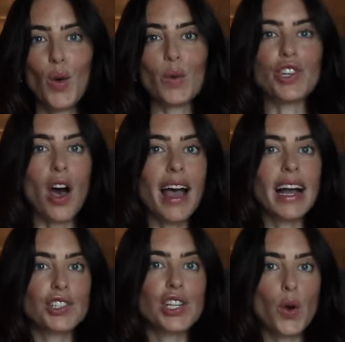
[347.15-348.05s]
which I
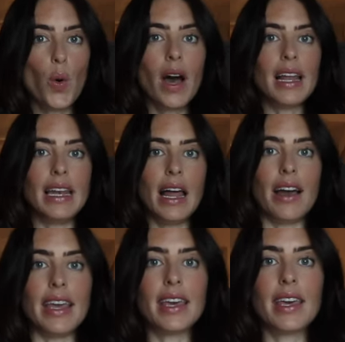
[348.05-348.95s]
actually quite
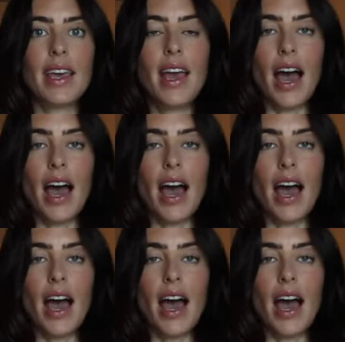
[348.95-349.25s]
like.